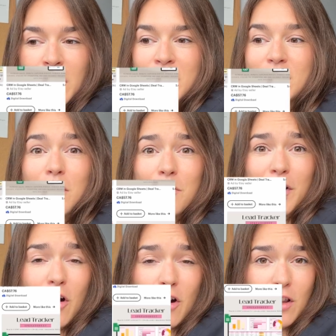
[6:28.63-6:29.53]
So
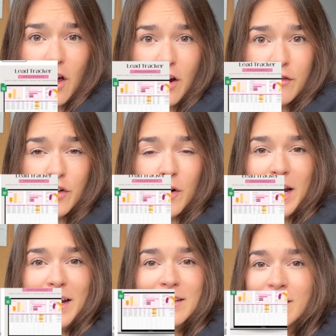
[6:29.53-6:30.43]
there are a lot of
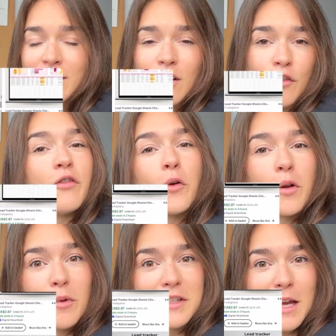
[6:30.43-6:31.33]
great
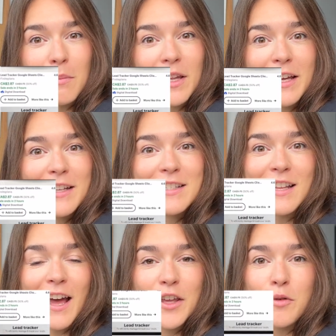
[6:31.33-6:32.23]
affordable templates
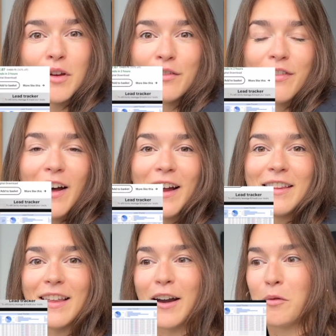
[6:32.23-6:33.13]
that you can
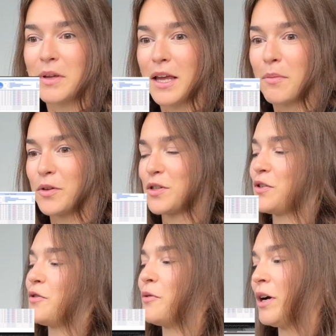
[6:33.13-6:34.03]
find that'll be able
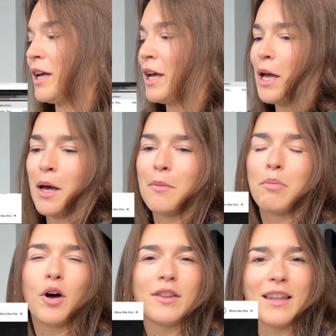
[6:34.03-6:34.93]
to
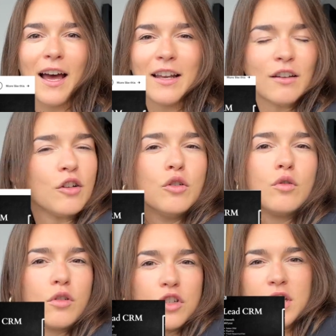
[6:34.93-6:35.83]
put that
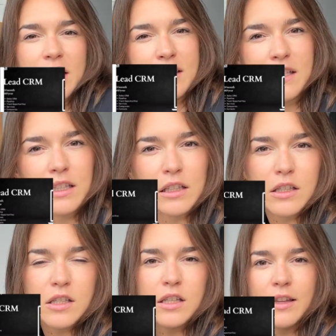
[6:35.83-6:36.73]
Google Sheet
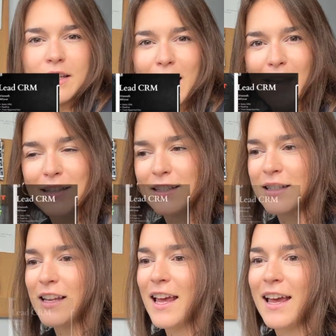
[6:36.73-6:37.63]
skills to the
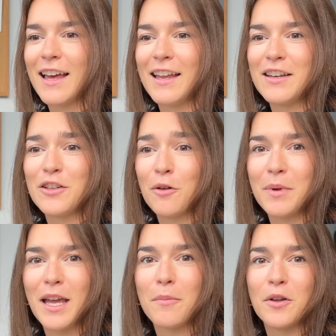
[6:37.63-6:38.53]
test, and you'll
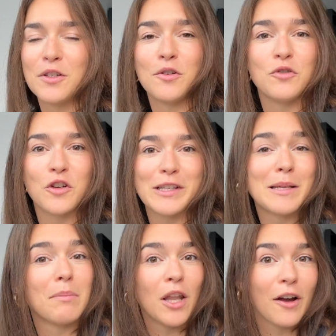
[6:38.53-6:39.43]
be able to
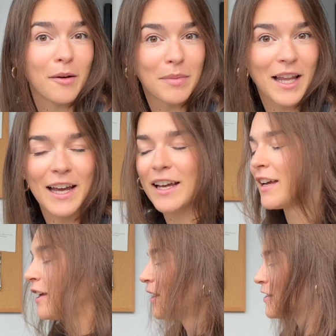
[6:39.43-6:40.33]
just plug and play.
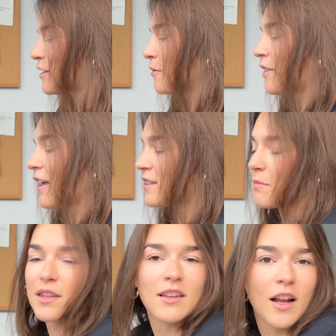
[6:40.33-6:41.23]
So that's
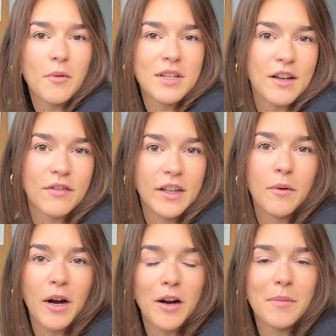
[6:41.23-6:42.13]
something that I would definitely
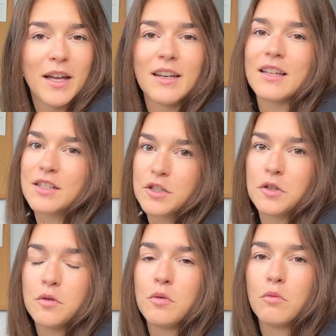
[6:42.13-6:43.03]
recommend, is
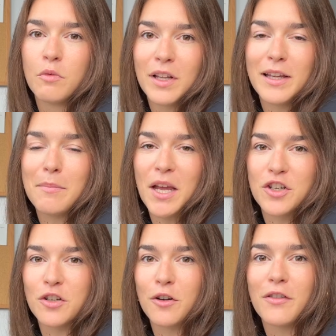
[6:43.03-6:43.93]
to really make
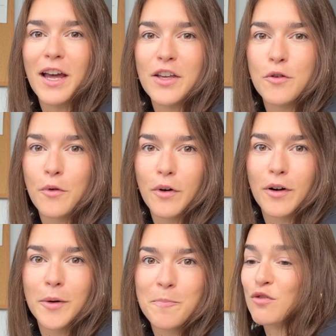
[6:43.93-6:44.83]
sure that
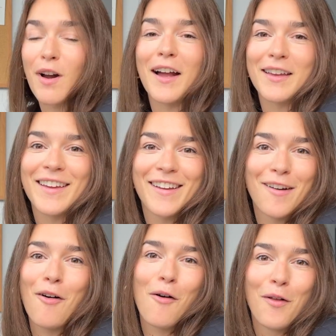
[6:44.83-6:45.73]
you're tracking
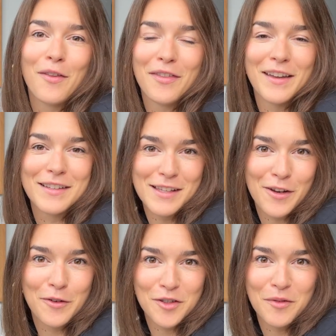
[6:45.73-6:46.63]
all the things that
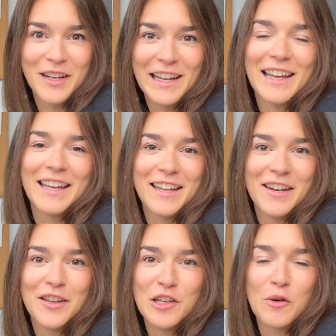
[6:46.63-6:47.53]
you're doing
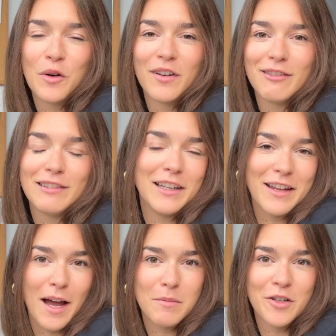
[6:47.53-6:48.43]
in your lead
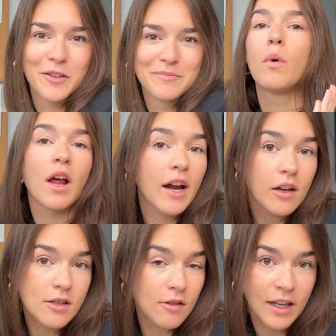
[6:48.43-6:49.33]
capture. What I
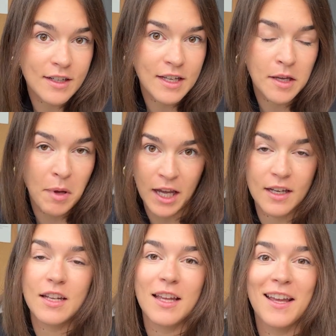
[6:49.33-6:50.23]
also like to keep
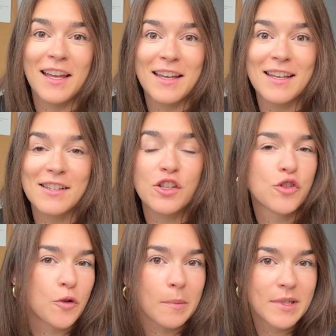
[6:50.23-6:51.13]
handy is
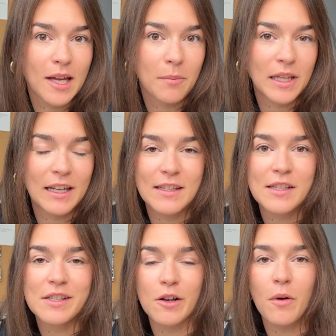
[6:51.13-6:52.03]
script templates.
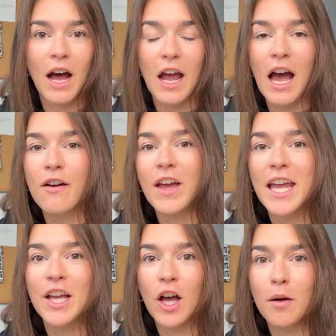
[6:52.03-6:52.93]
So I have
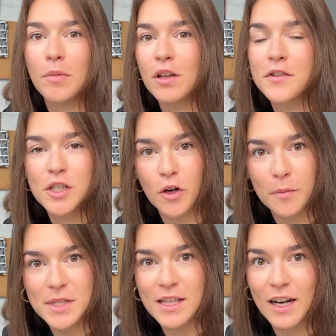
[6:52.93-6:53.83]
a couple of
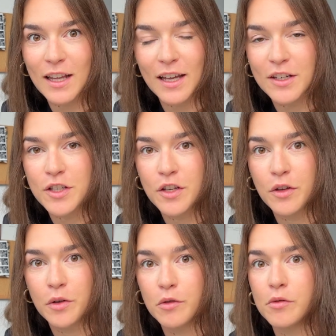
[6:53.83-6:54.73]
scripts that I like to
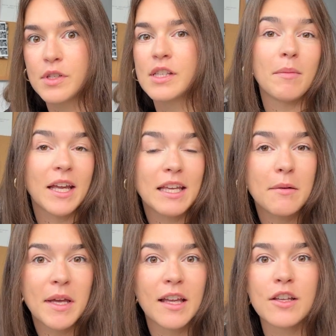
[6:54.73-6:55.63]
use in my
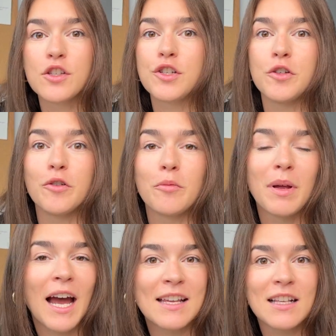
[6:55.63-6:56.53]
emails to
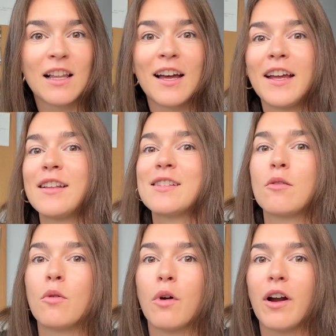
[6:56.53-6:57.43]
past clients,
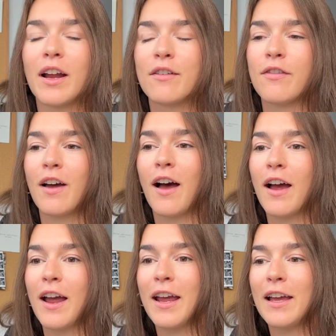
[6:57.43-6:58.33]
or if
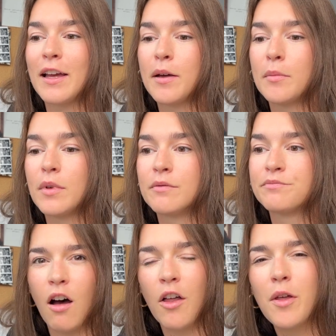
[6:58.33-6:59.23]
I am
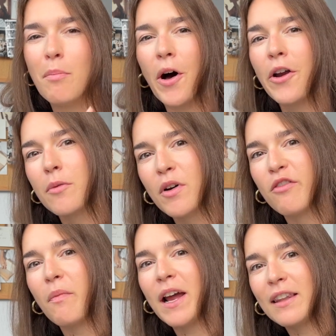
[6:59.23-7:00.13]
on the bottom
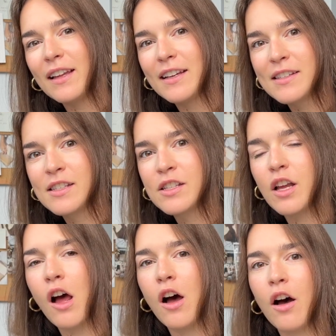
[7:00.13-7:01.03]
of my list
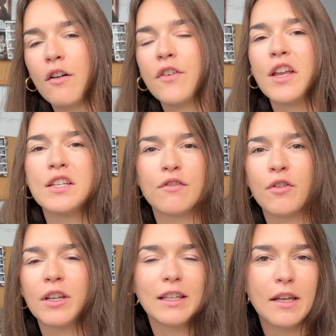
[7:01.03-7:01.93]
of
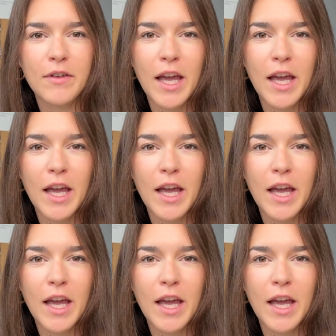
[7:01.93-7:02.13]
different lead